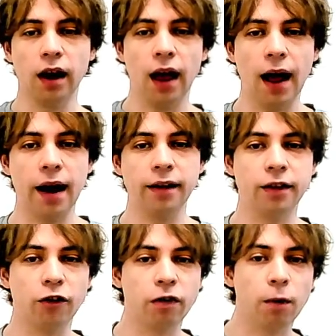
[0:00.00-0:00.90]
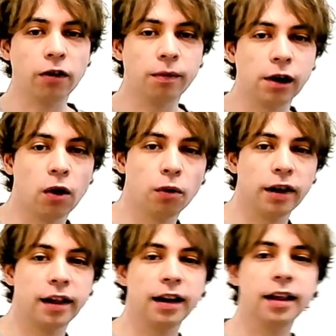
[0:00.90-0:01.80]
and the responsible code is
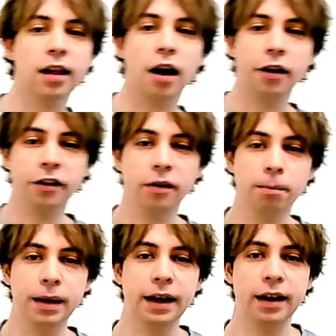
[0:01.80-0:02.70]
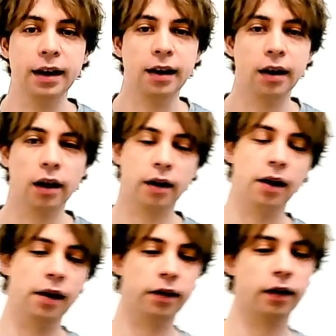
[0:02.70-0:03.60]
in these Arch BD
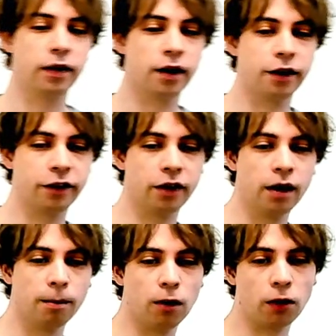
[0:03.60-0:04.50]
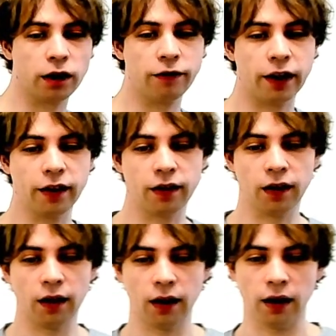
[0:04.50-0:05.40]
classes, Arch block device
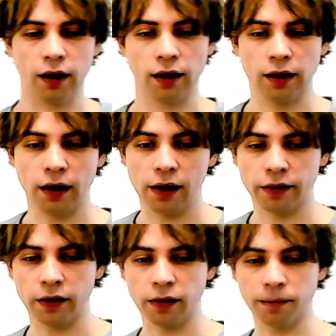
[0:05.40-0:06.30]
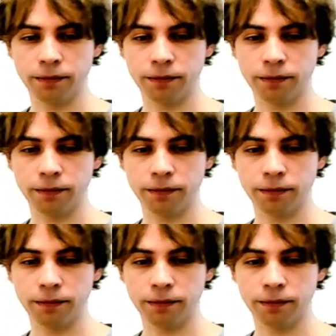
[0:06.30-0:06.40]
classes.